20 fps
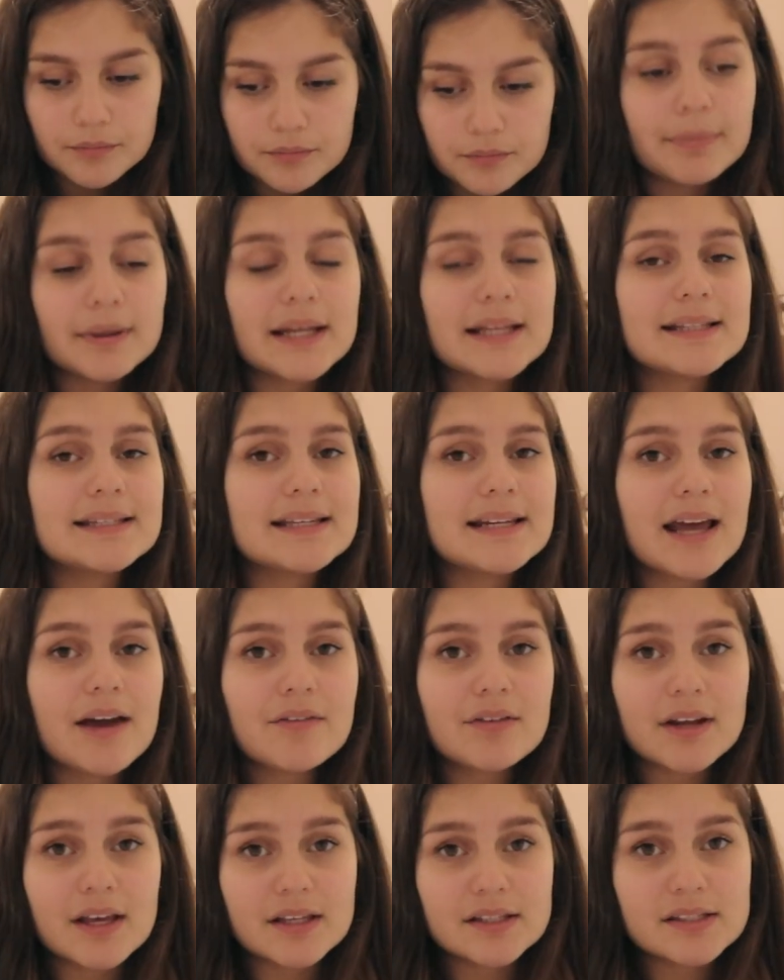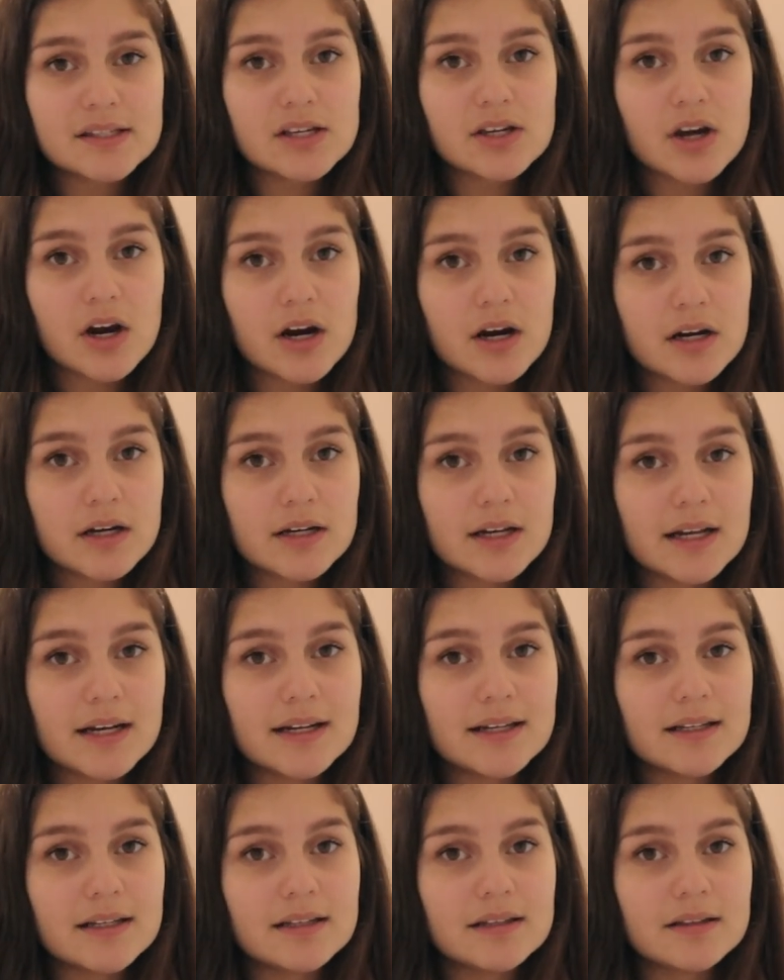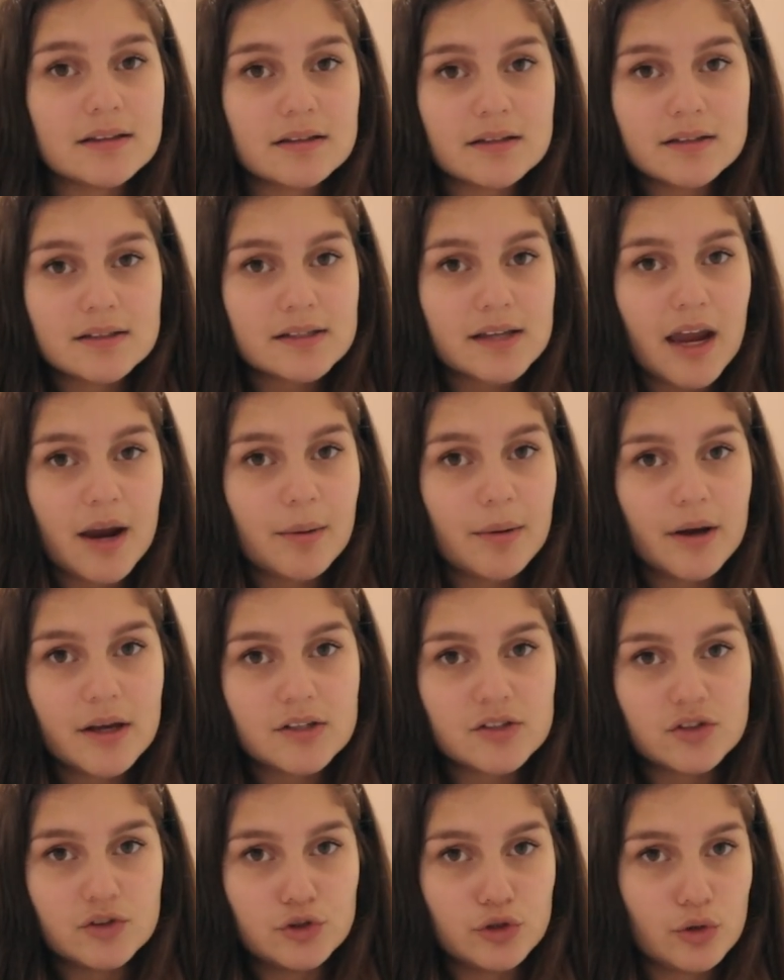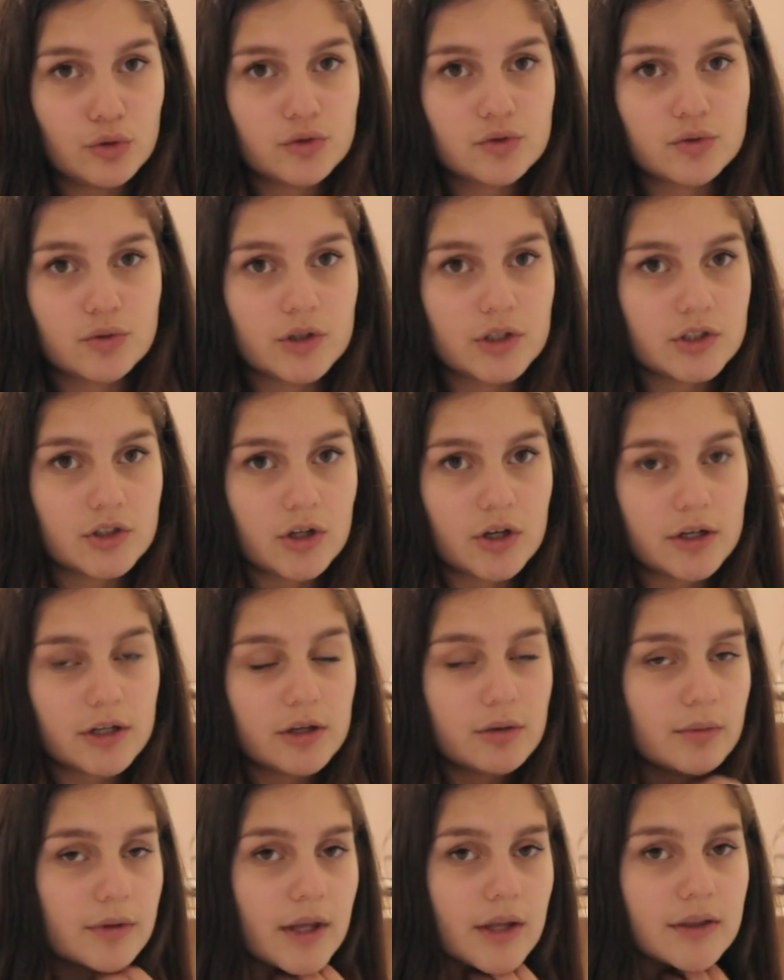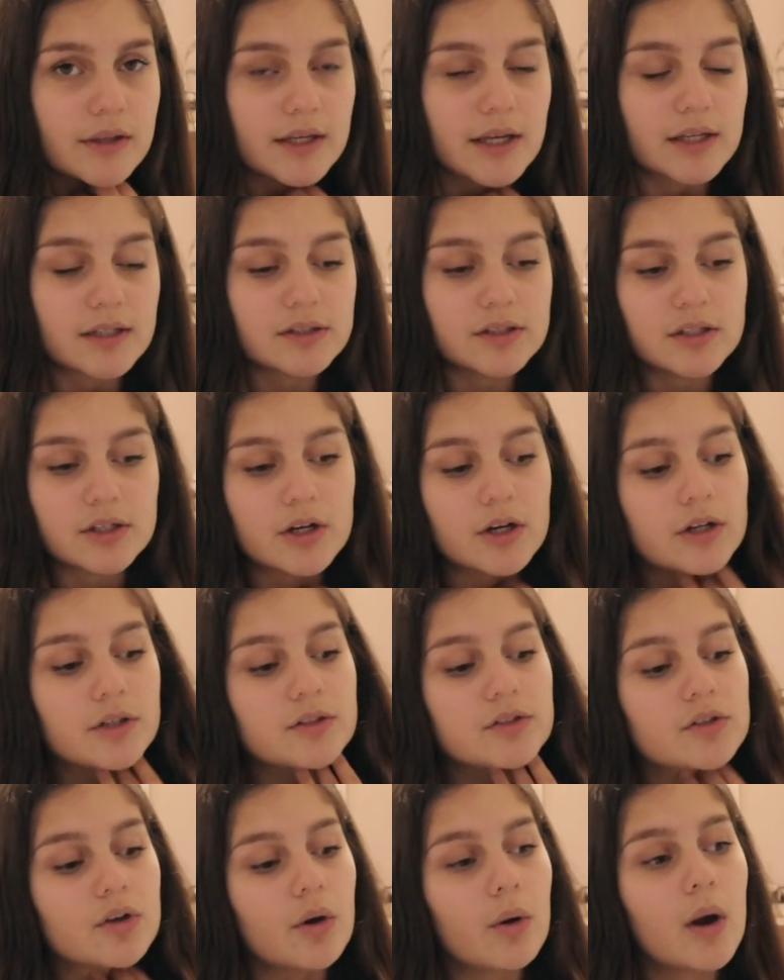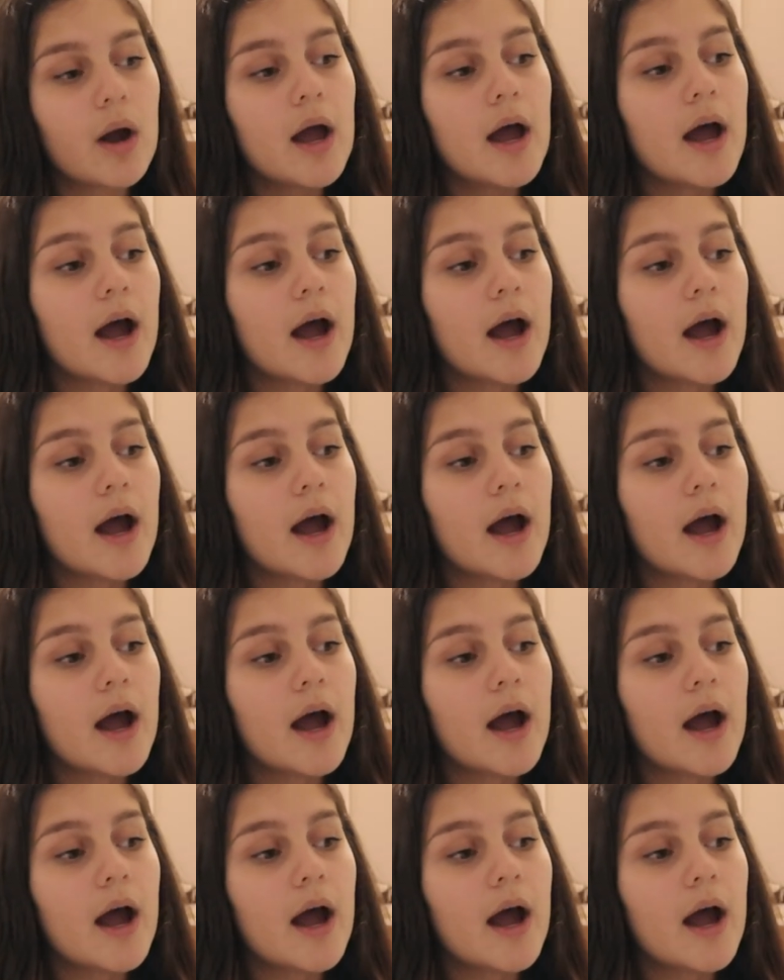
but I didn't have an SD card, and this camera has no storage on it without the SD card, so